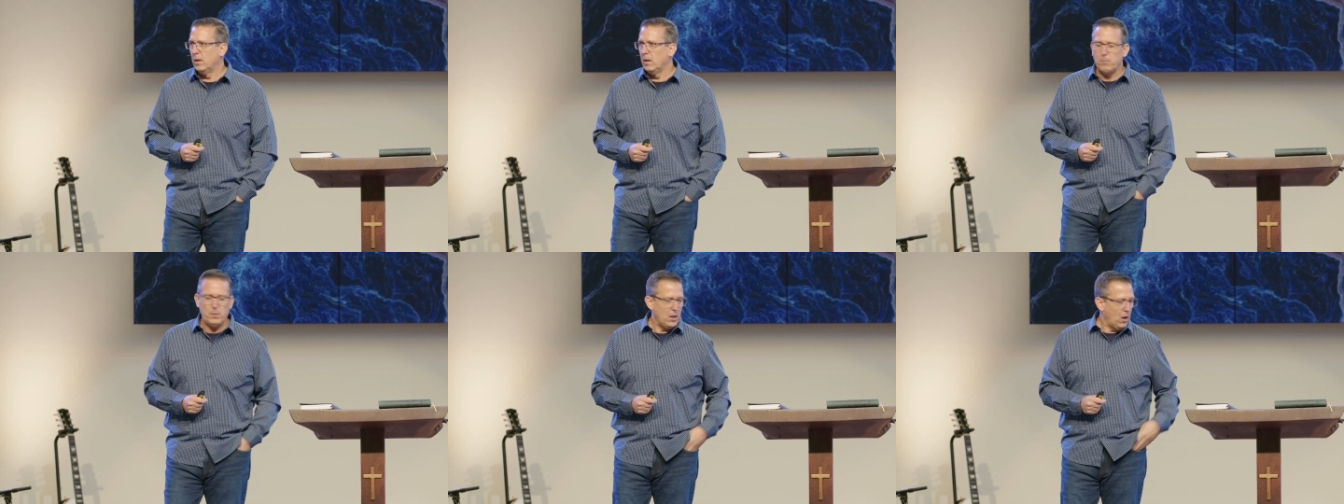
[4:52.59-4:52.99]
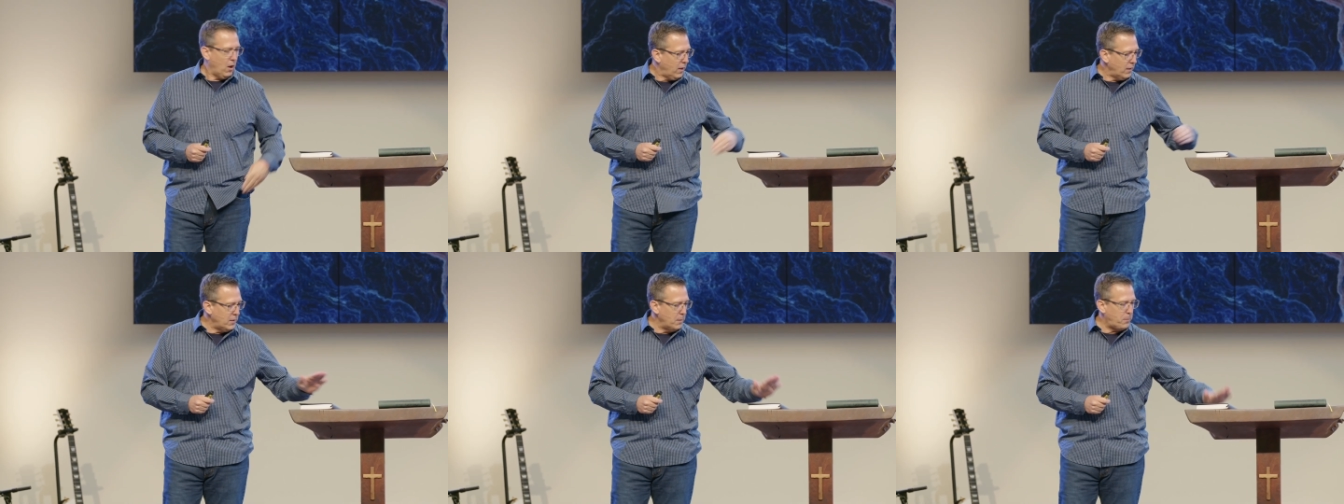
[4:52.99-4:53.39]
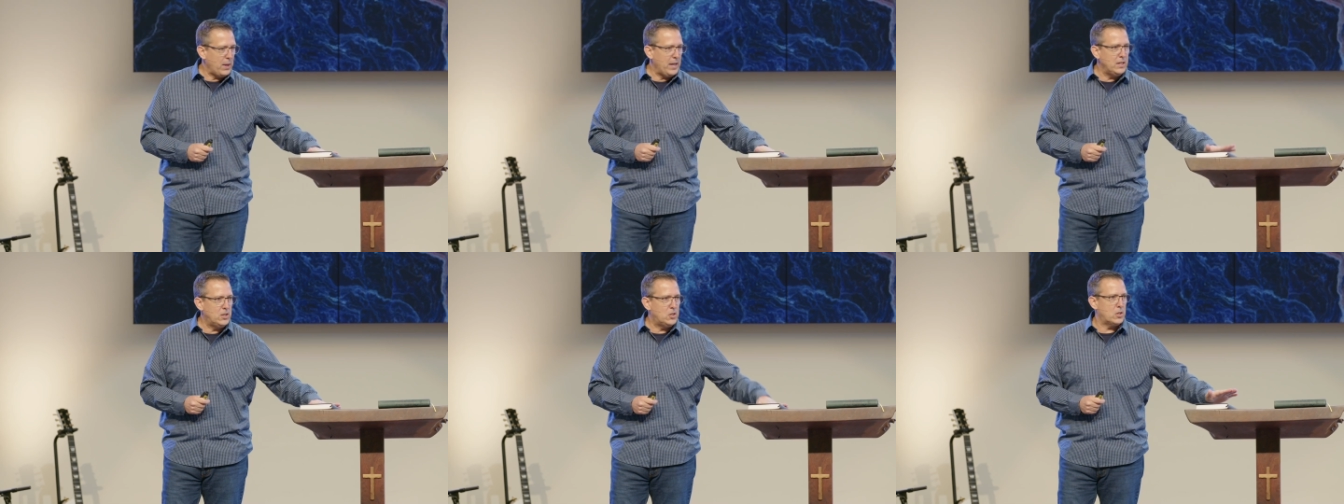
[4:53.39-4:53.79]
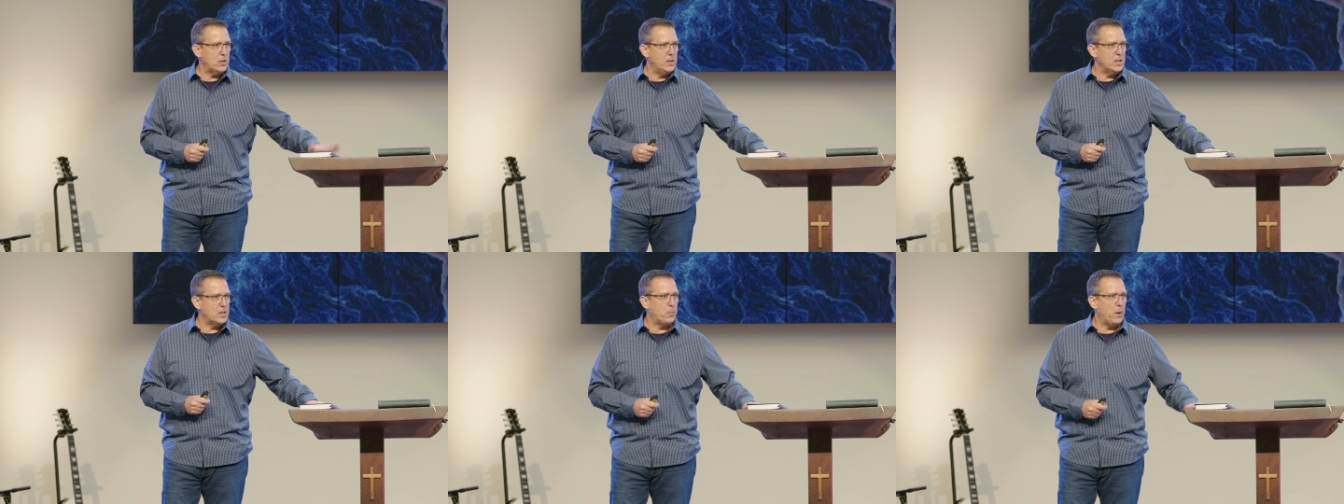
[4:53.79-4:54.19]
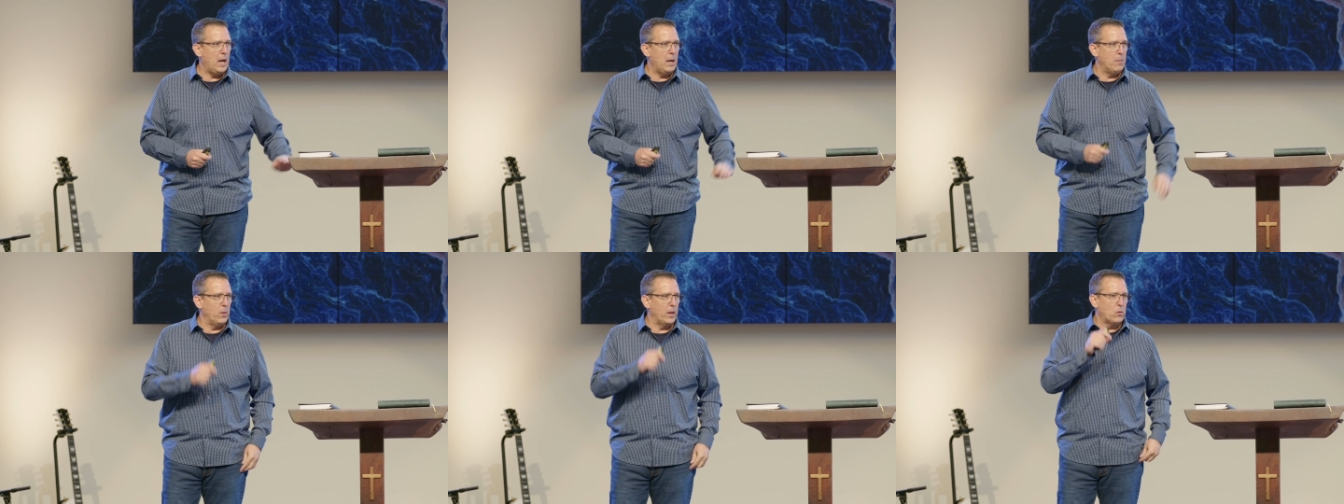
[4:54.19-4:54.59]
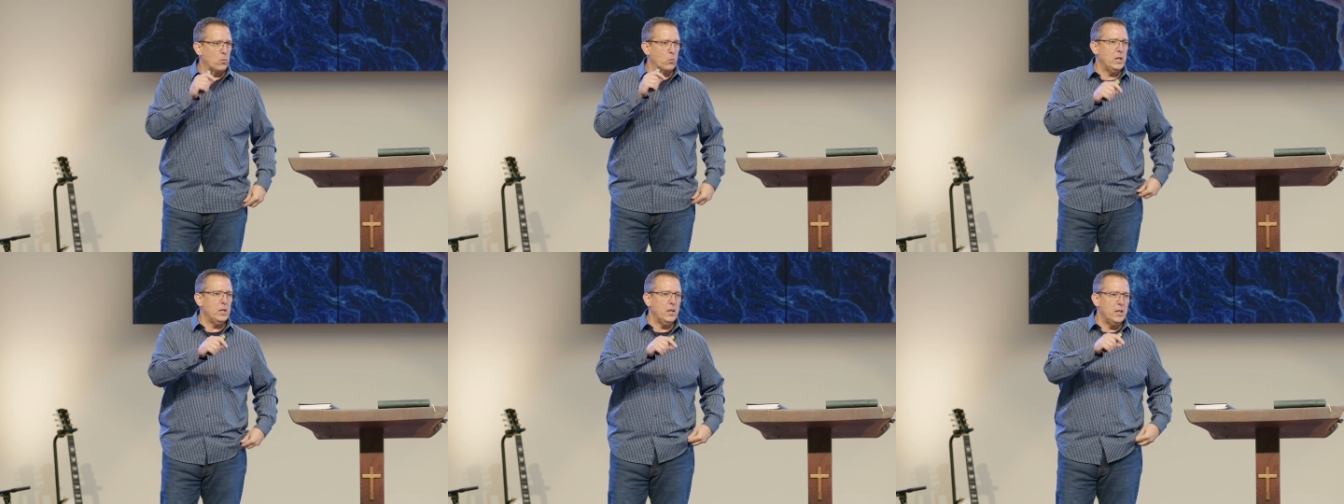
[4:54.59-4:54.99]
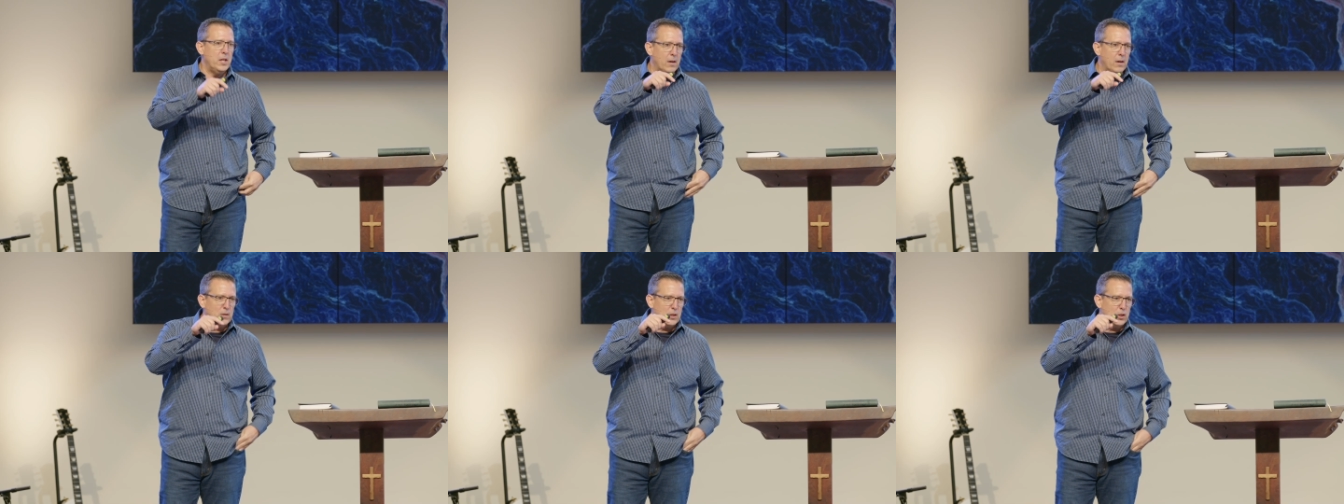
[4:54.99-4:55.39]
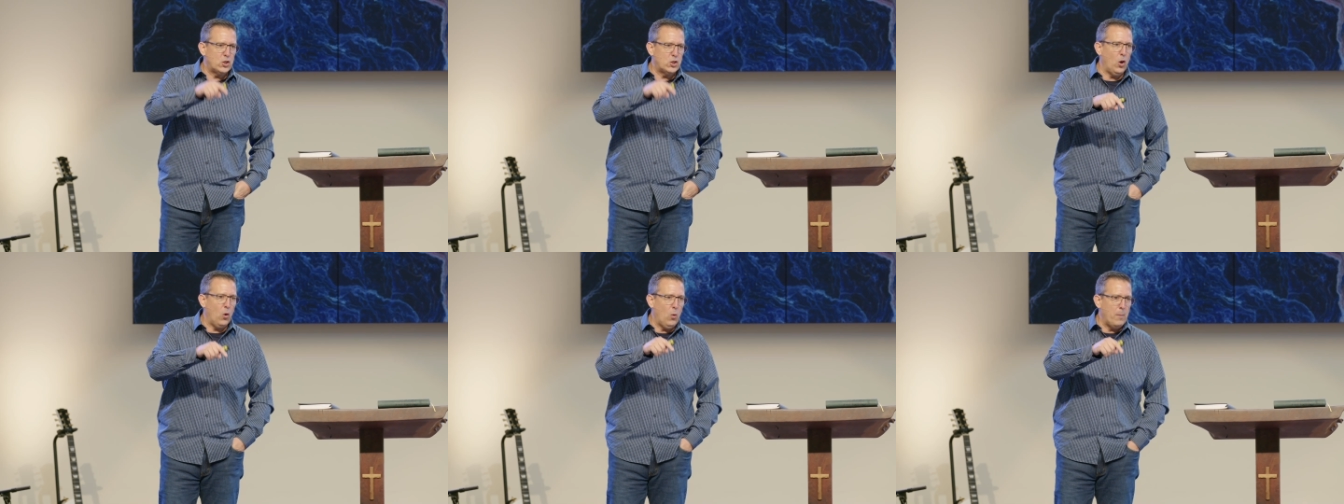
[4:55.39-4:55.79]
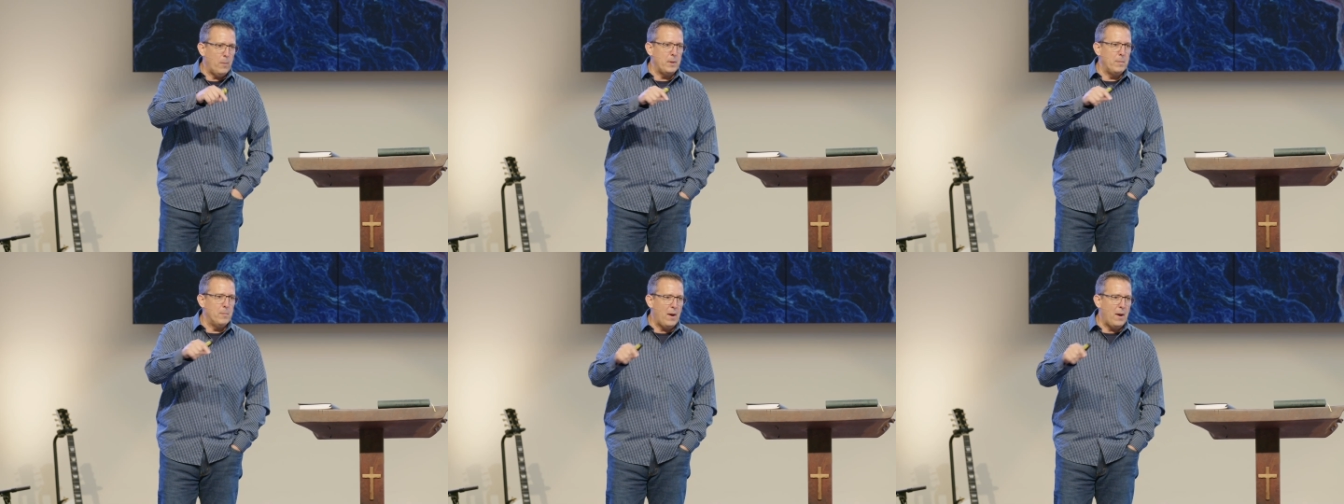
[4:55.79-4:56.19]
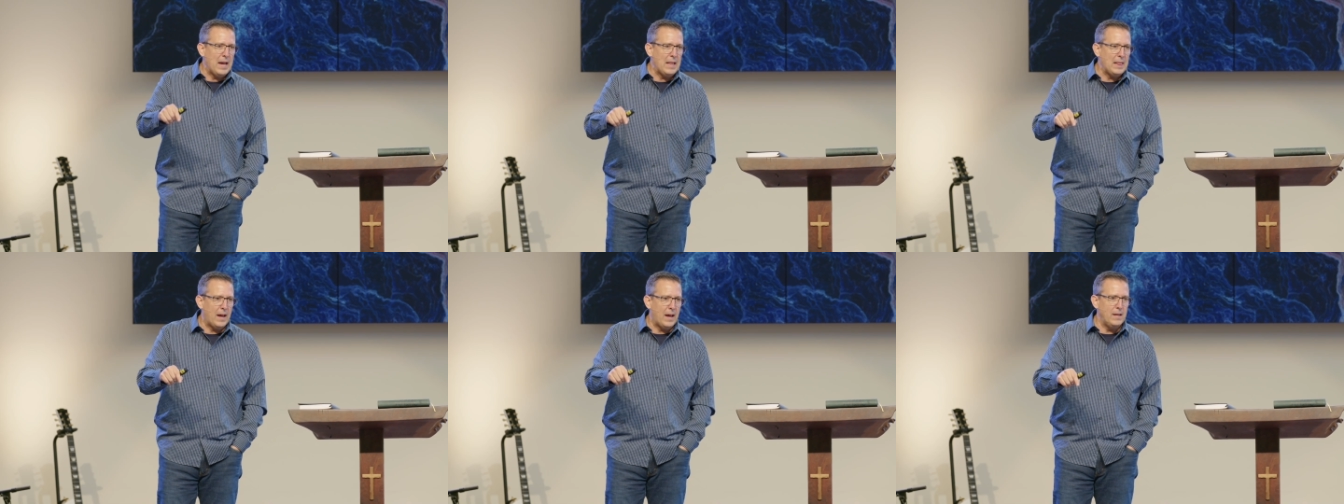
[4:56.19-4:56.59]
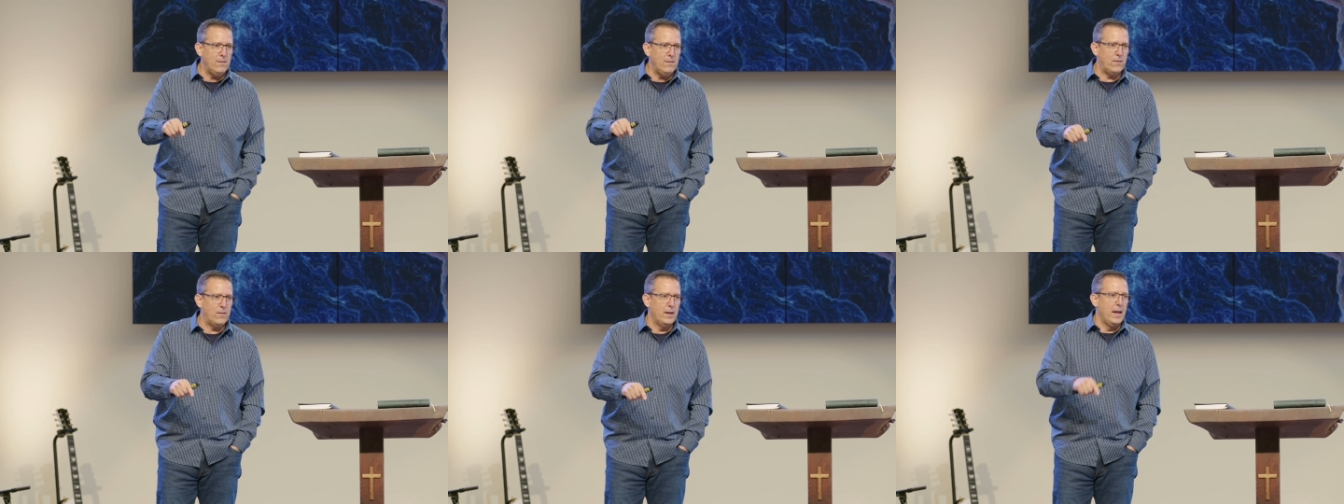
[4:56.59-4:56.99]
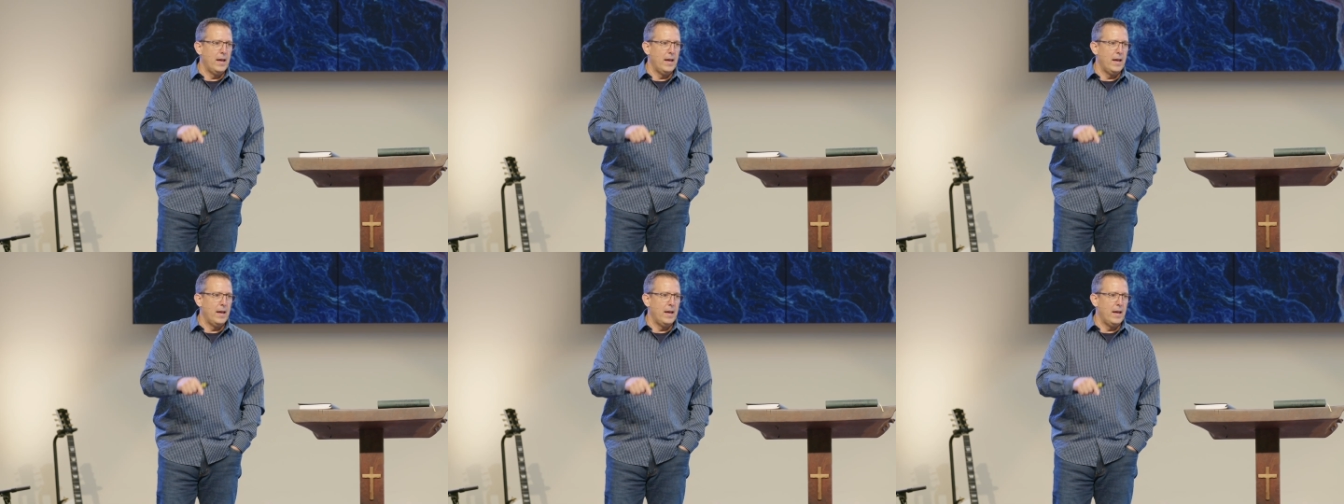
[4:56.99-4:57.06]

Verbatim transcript: beyond the pages of this Bible, like real enough to show up in my life